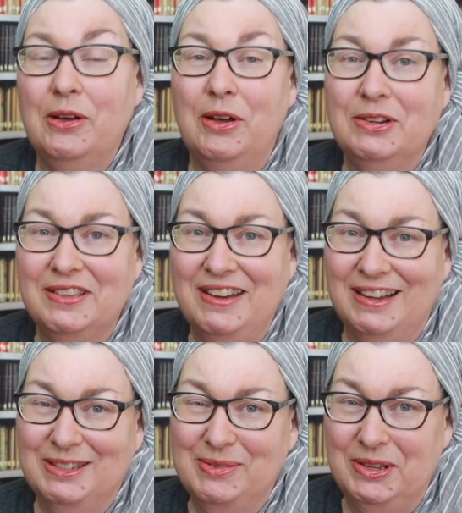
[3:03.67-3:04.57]
On to the
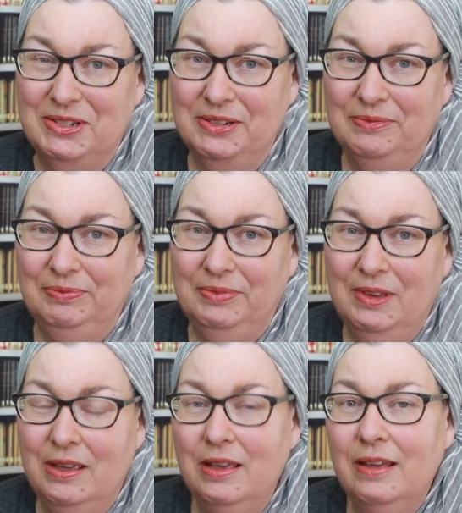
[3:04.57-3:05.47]
next question.
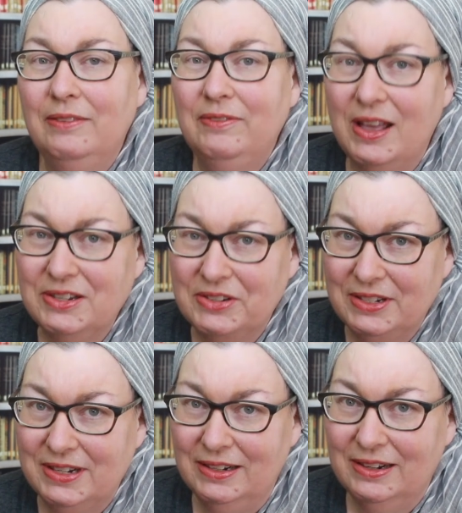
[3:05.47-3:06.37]

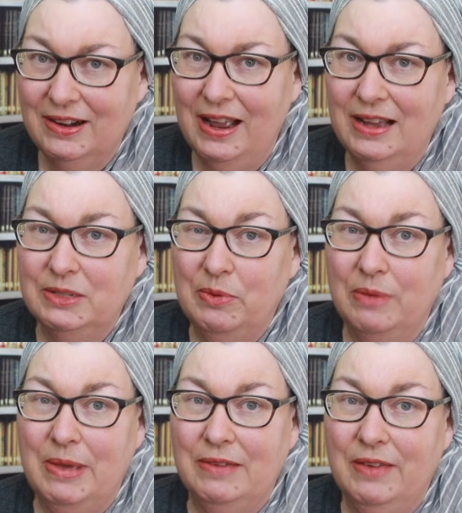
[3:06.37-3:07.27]
Vonderstellar asks
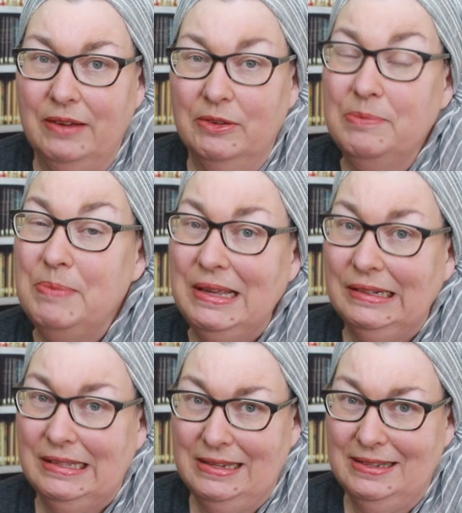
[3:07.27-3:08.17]
what my favorite
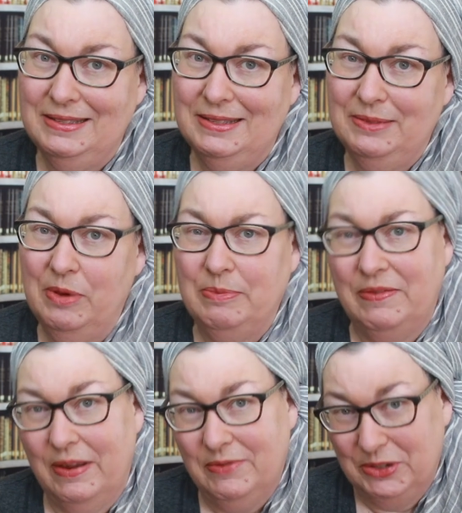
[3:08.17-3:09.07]
meal is, what my
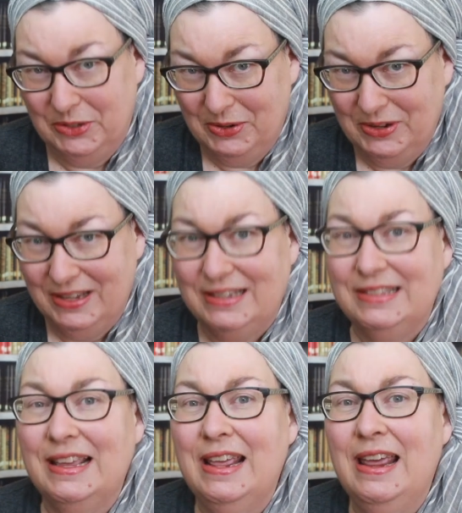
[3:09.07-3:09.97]
favorite dessert
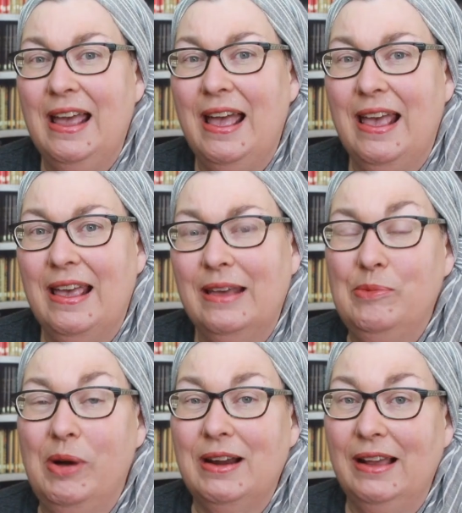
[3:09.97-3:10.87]
is,
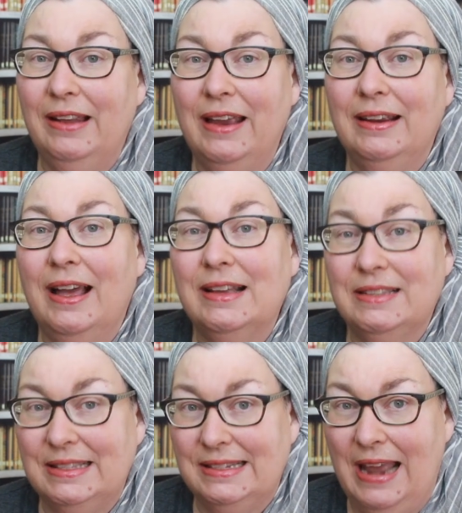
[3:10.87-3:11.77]
and what I like as
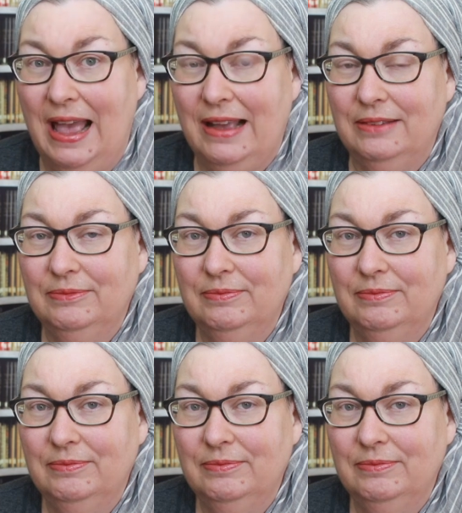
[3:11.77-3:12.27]
a snack.